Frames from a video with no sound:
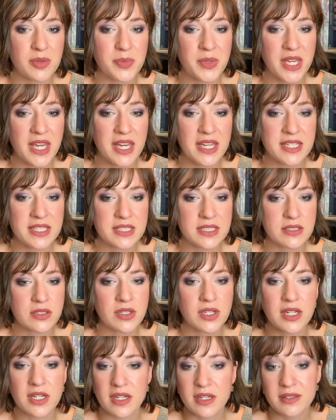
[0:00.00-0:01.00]
because,
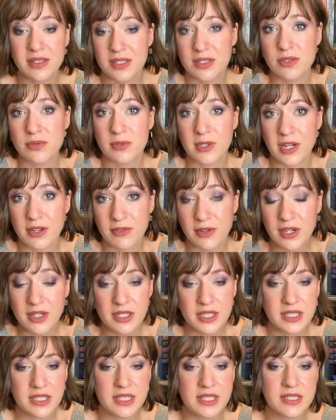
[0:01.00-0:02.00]
or this is what I've heard
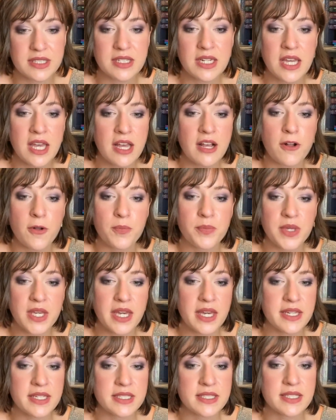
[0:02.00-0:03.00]
at least,
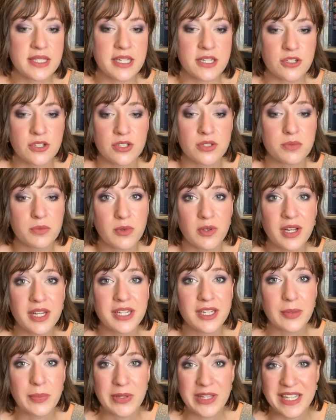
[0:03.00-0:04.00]
because they just want
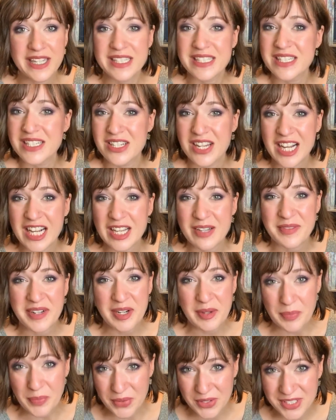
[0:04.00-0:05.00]
a place to talk
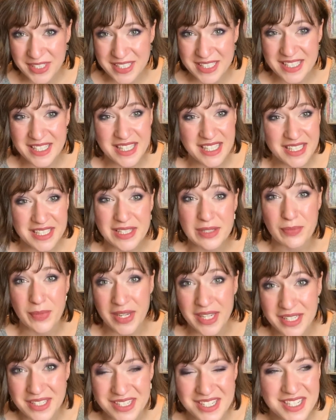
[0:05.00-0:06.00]
about books this
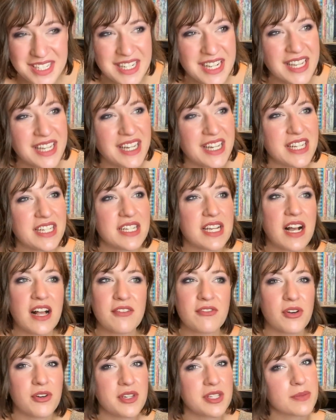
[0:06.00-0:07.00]
much. And
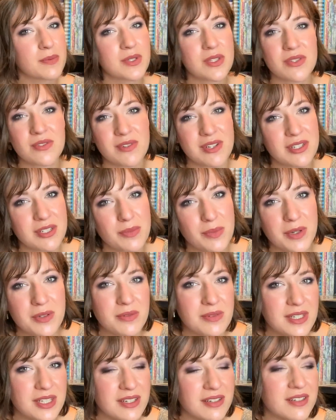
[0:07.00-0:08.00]
I've always been surrounded by
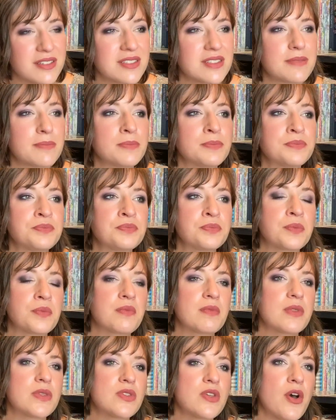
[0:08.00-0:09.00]
readers.
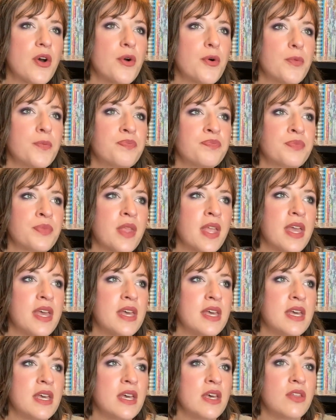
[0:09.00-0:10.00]
So
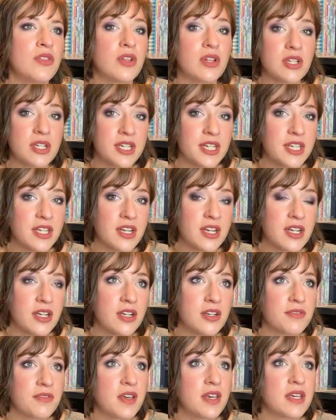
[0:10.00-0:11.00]
the learning
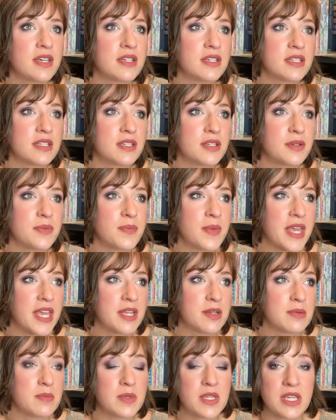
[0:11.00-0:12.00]
curve
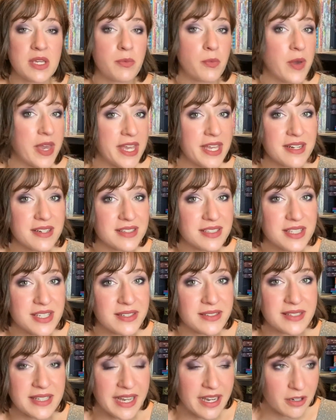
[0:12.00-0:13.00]
made me wait
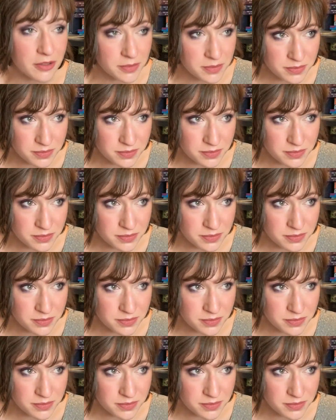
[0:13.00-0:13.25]
until now.